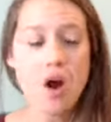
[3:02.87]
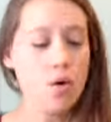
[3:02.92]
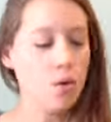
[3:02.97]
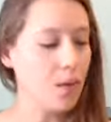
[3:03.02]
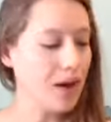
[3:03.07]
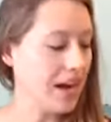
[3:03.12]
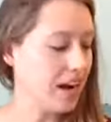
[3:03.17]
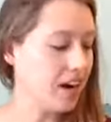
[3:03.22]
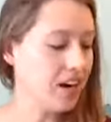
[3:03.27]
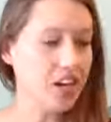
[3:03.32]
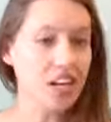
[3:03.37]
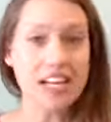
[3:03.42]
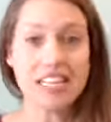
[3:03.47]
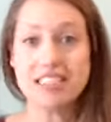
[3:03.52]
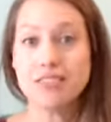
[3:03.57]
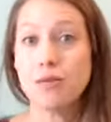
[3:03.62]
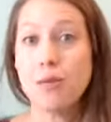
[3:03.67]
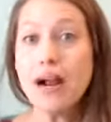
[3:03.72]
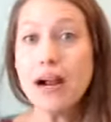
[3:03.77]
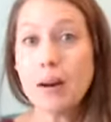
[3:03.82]
where
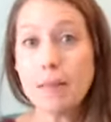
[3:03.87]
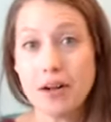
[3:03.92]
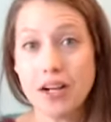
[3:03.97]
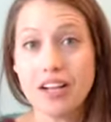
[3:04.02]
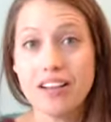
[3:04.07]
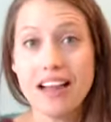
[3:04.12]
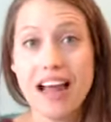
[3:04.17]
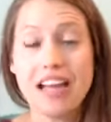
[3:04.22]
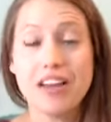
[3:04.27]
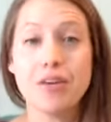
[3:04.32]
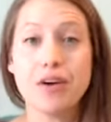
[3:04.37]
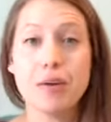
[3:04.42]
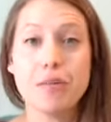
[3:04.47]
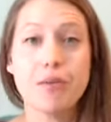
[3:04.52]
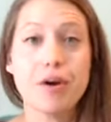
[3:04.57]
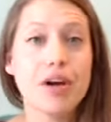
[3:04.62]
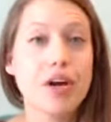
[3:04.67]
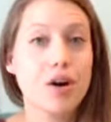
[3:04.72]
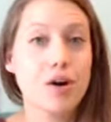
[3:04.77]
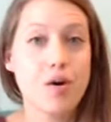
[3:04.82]
it's wearable and you can
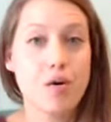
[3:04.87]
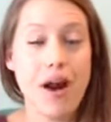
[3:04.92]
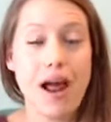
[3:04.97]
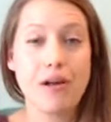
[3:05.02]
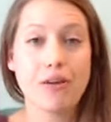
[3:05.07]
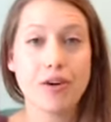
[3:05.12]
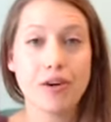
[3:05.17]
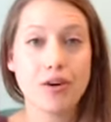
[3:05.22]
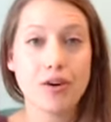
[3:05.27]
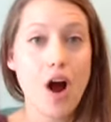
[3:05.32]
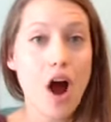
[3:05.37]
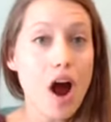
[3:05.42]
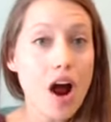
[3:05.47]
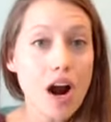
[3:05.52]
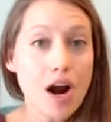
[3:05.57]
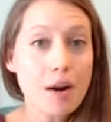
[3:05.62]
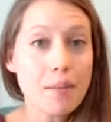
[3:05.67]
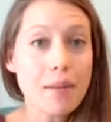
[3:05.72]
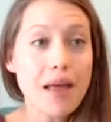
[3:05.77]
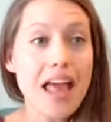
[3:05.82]
put it around your
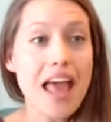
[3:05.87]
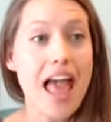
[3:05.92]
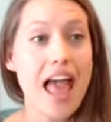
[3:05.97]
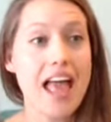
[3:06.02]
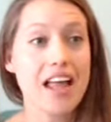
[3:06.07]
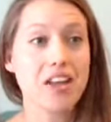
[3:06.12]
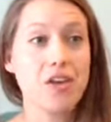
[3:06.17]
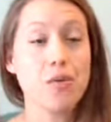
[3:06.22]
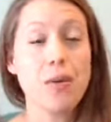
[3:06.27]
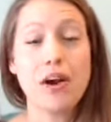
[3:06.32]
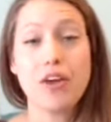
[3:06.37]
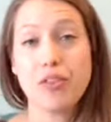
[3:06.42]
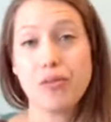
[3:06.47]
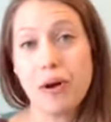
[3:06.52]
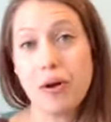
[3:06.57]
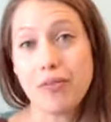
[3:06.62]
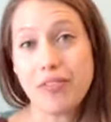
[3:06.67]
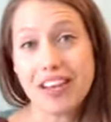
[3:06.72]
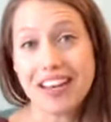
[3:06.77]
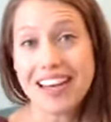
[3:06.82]
arm and you wear it
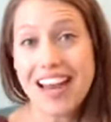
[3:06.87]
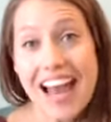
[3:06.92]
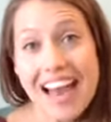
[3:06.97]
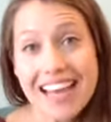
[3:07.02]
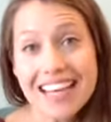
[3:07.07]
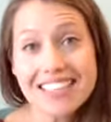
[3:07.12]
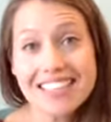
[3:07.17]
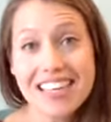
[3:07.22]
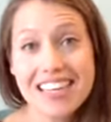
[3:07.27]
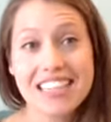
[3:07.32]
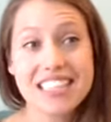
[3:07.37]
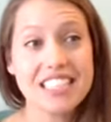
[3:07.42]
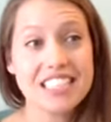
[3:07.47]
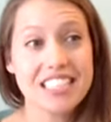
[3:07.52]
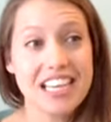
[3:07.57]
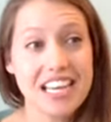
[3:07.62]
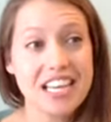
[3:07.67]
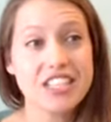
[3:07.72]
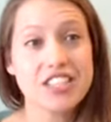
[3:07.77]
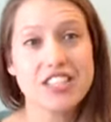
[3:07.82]
throughout the night and it
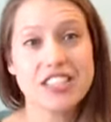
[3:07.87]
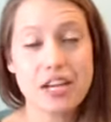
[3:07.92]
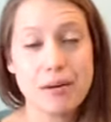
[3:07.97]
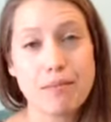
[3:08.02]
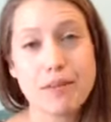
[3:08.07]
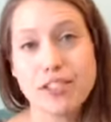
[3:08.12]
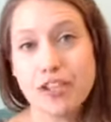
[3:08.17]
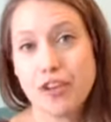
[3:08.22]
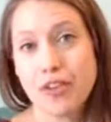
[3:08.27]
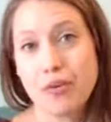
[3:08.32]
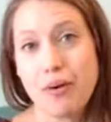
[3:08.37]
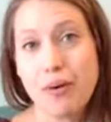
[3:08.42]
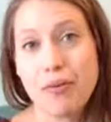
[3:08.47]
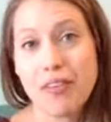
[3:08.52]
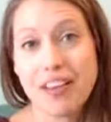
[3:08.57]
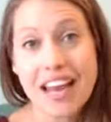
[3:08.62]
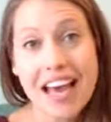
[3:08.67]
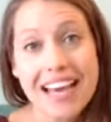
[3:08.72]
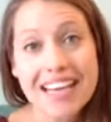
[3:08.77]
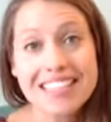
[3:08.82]
just takes your temperature throughout
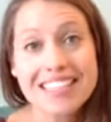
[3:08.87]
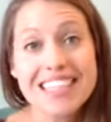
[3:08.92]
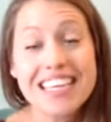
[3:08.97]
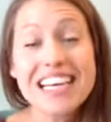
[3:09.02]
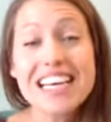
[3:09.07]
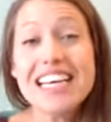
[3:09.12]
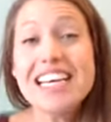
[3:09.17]
the night.